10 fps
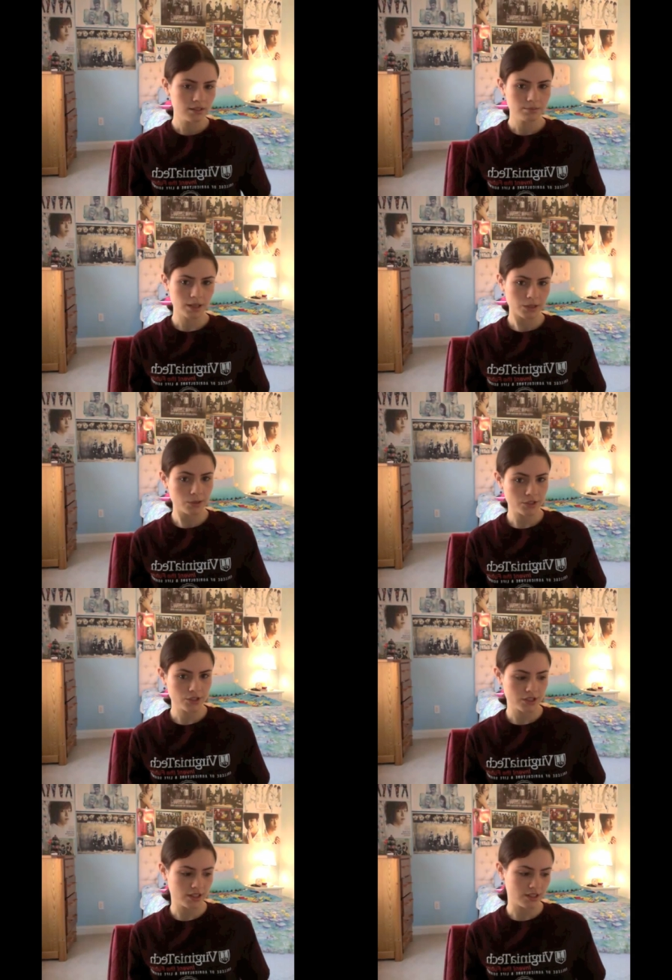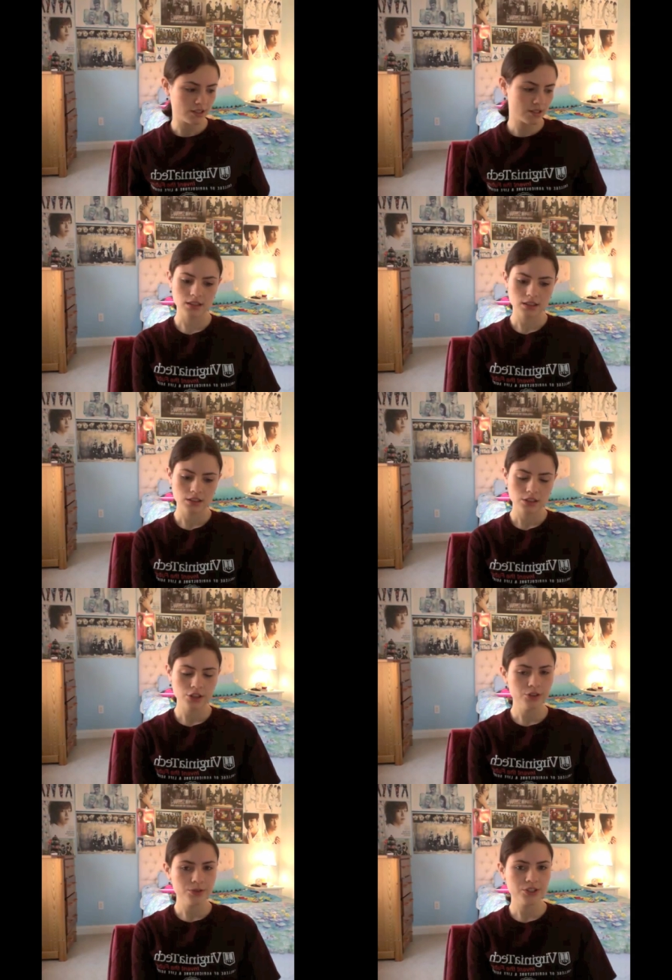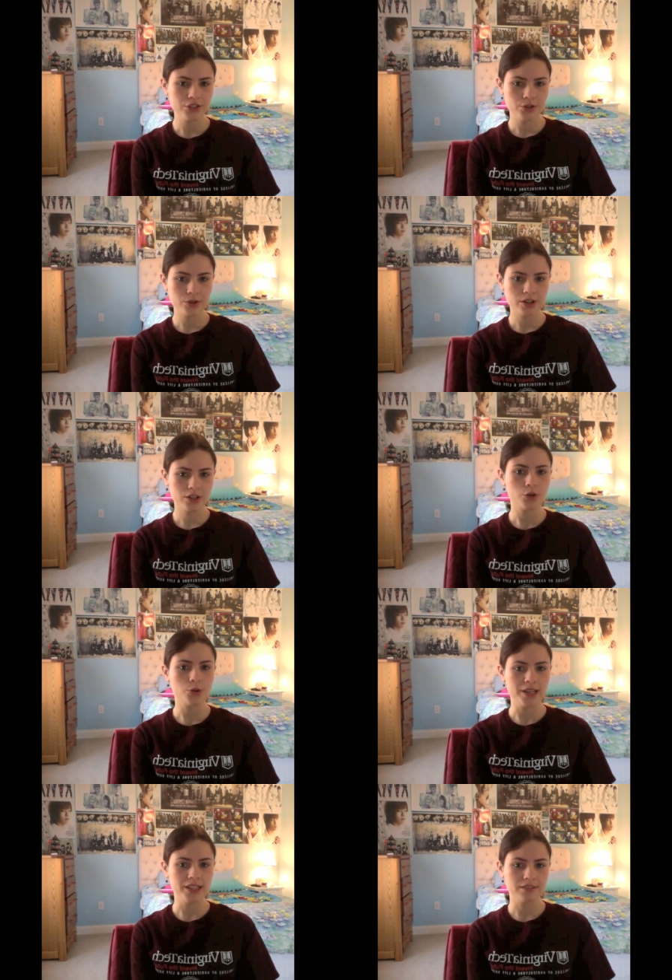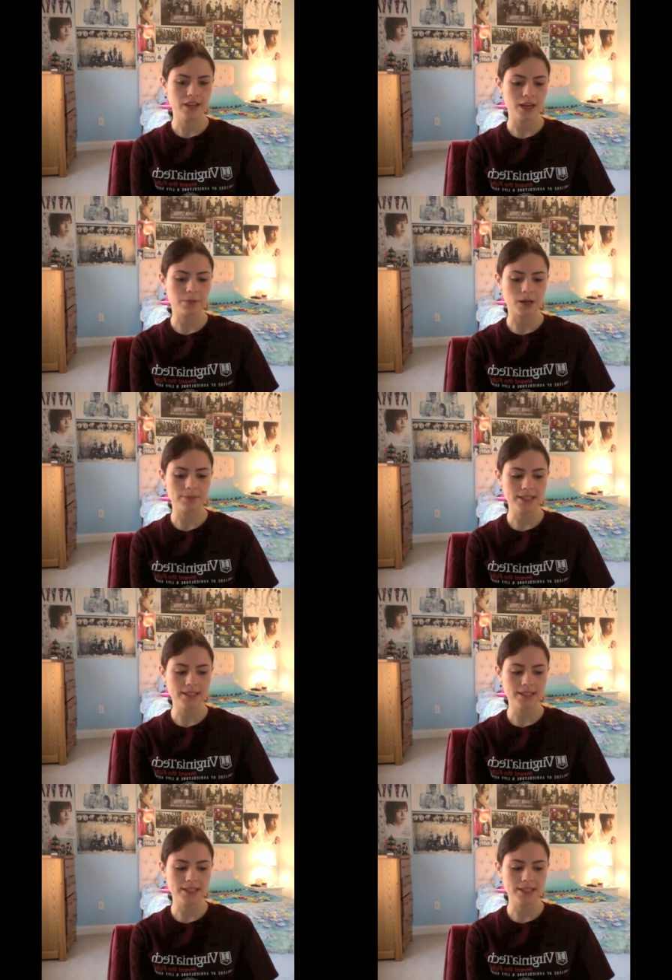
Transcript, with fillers: my question is who is your queen of K-pop?